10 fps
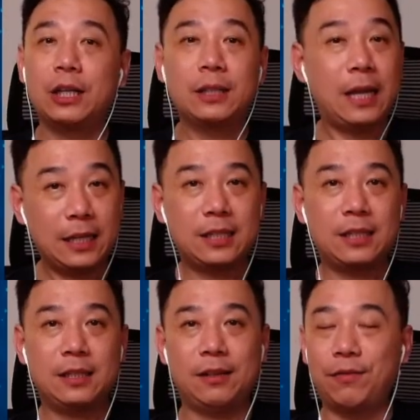
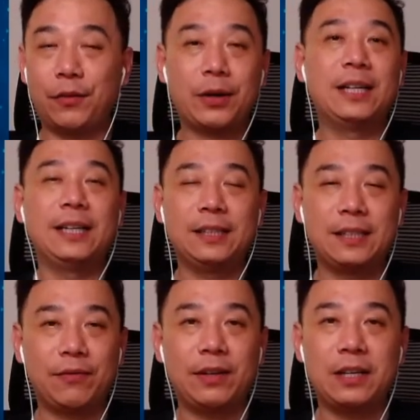that's a very clear
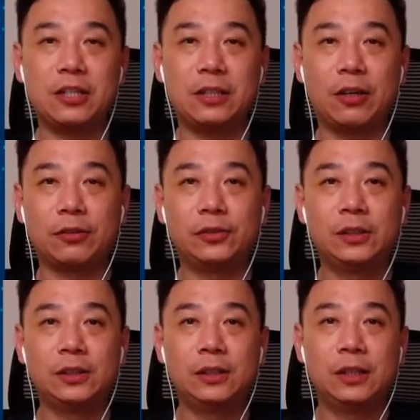definition of
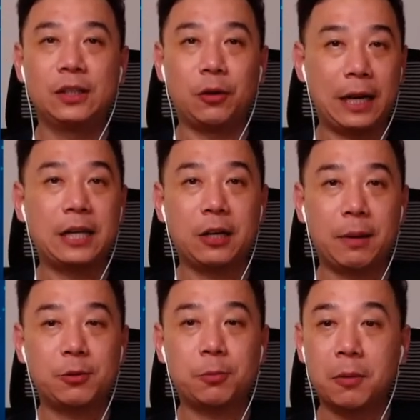your landing
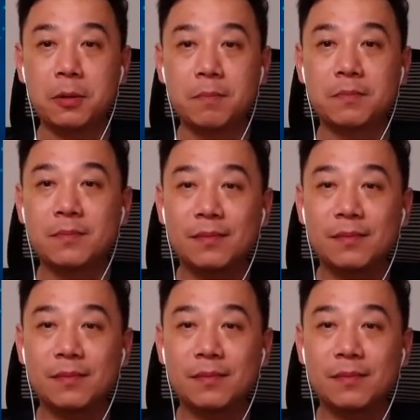page problem.